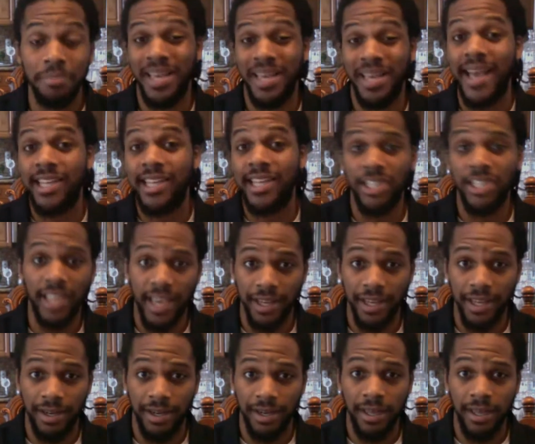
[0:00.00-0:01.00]

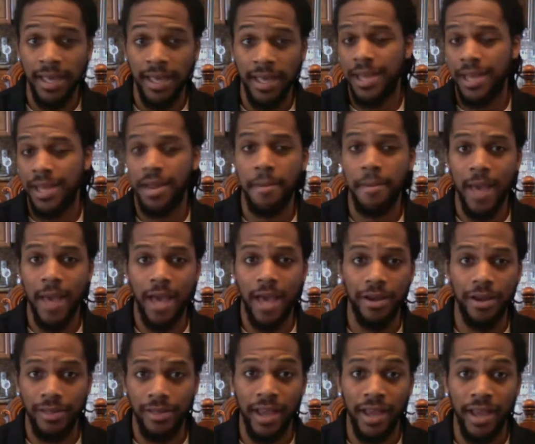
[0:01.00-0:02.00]
educated in a manner
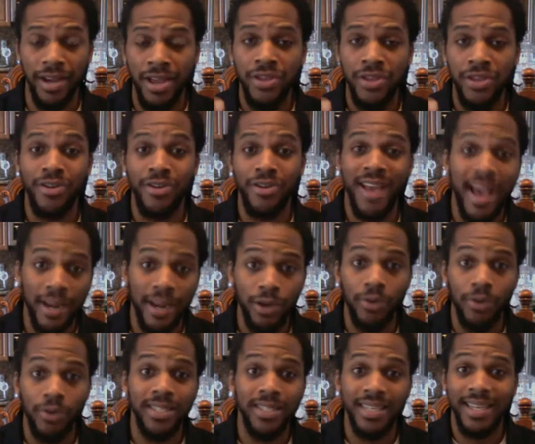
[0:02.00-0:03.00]
that you're not
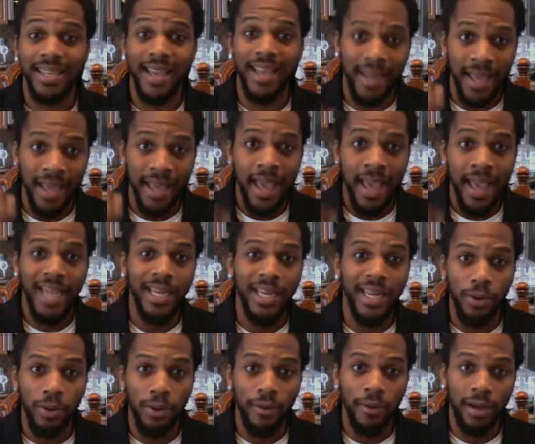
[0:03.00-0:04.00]
going to get
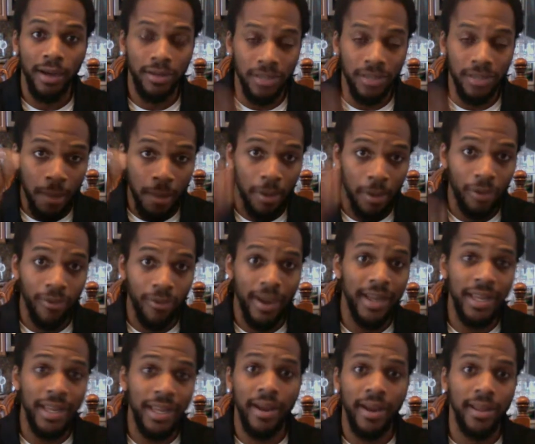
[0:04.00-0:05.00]
anywhere else, but right
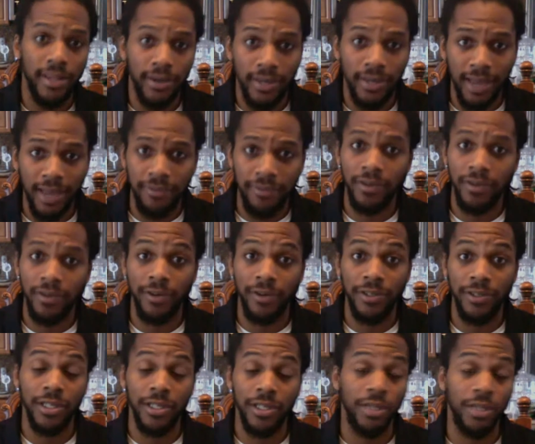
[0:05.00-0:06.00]
here at Learn Life
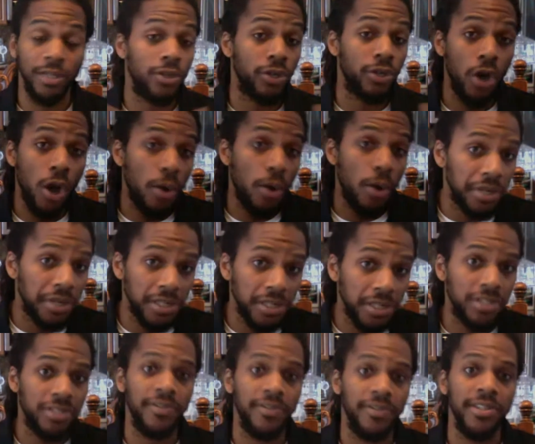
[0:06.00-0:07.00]
University. And you can always
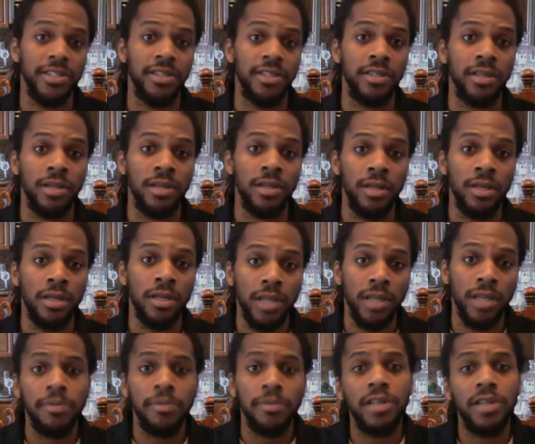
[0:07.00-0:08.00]
just visit
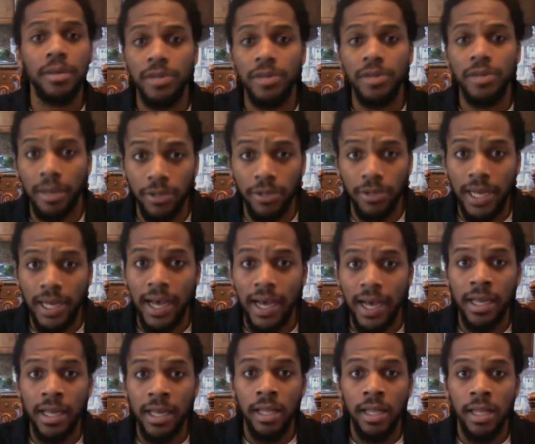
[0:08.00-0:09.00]

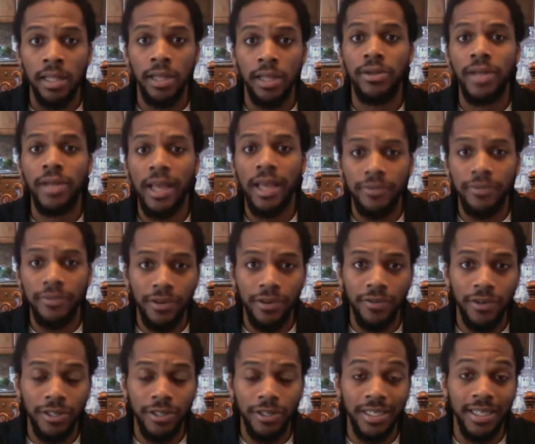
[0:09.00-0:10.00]

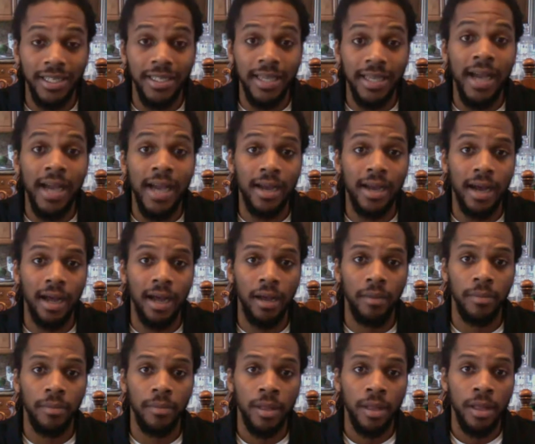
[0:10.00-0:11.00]

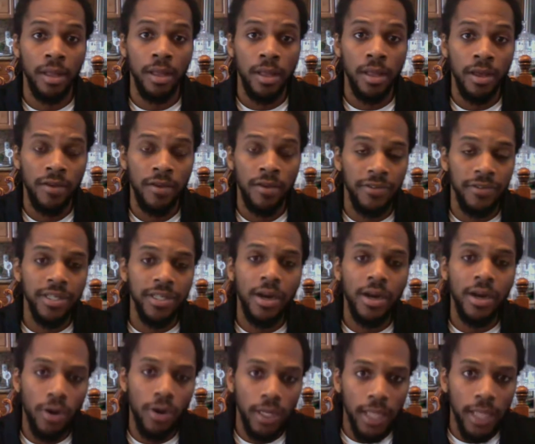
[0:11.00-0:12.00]
www.learnlifeuniversity.com, visit
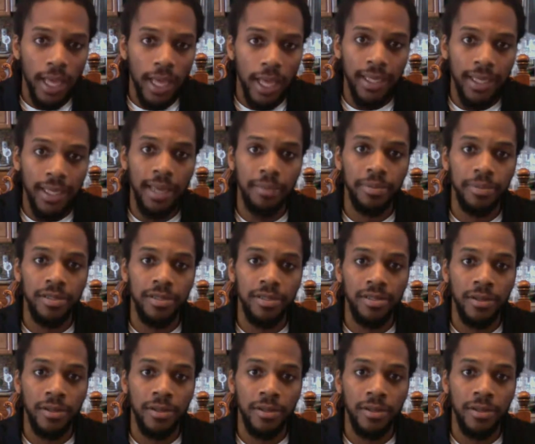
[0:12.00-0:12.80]
our online campus,